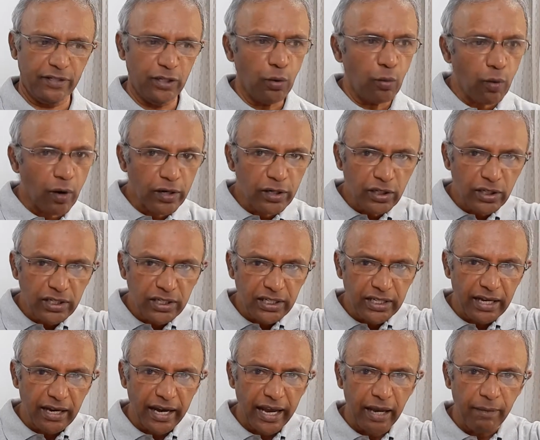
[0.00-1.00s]
You want
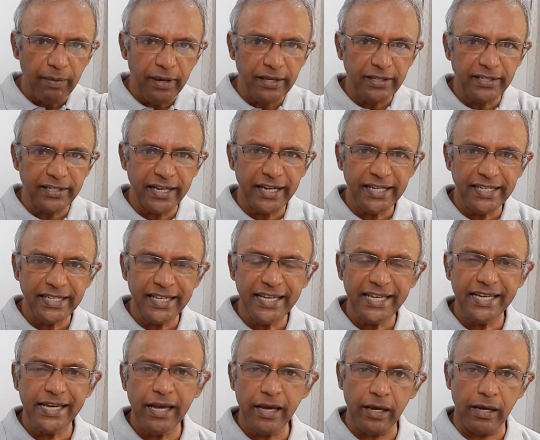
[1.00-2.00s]
A, B, C, D,
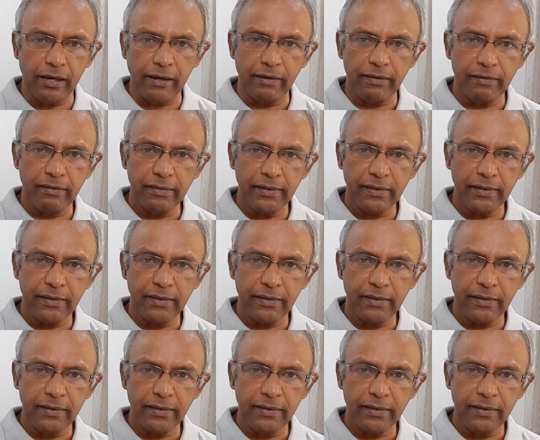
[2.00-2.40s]
E.